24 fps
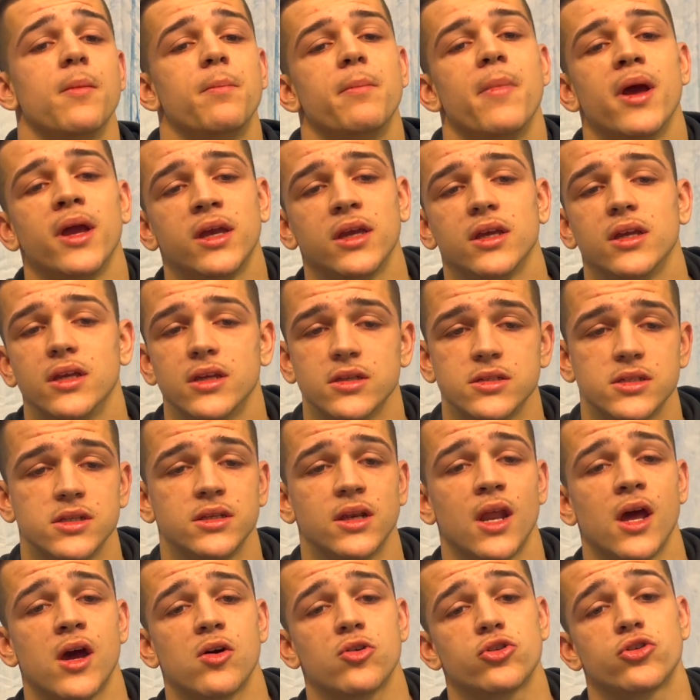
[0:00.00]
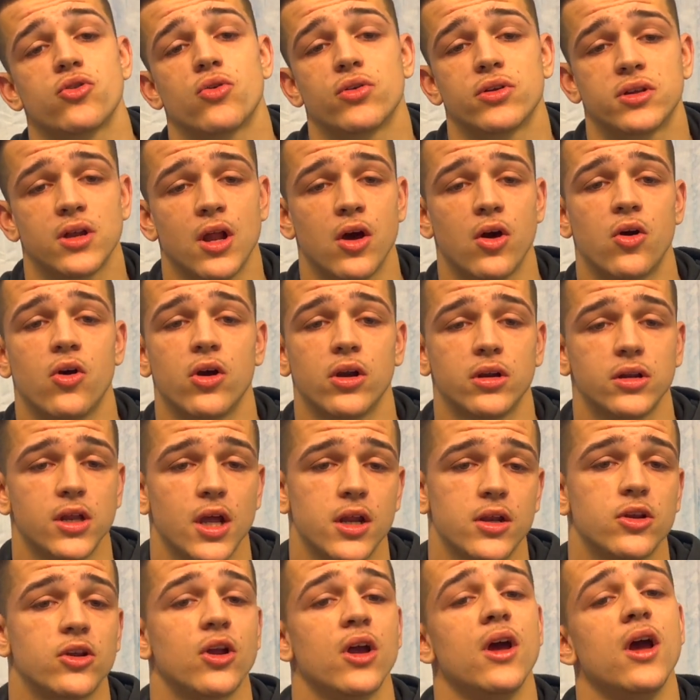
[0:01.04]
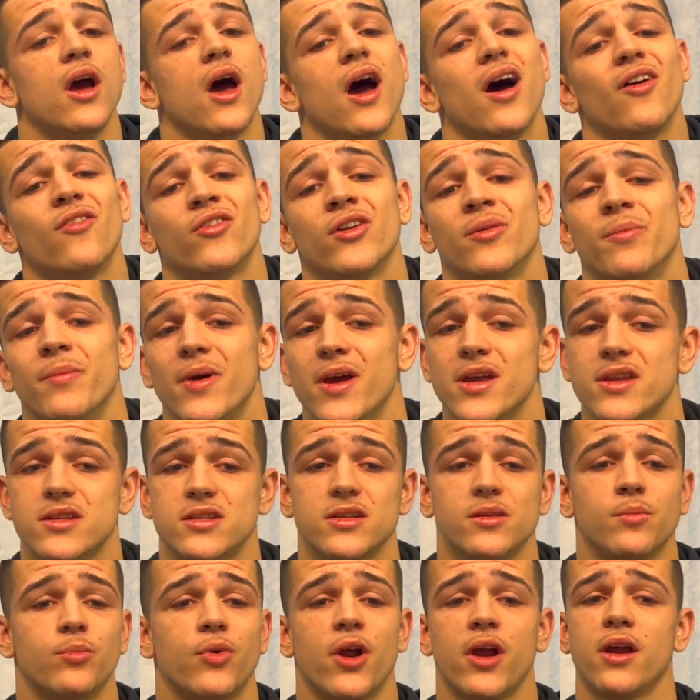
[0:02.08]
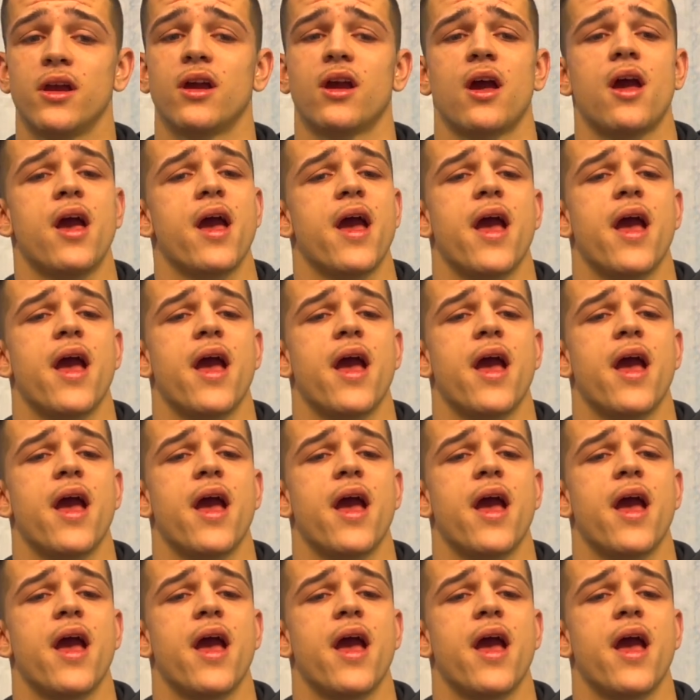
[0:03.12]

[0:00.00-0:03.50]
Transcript: Make it easy now so it's not hard later. Have an amazing break.